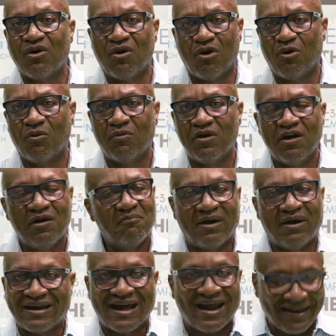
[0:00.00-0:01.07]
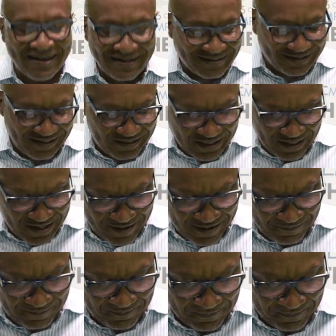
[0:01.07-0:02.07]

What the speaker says: hope by not listening to them.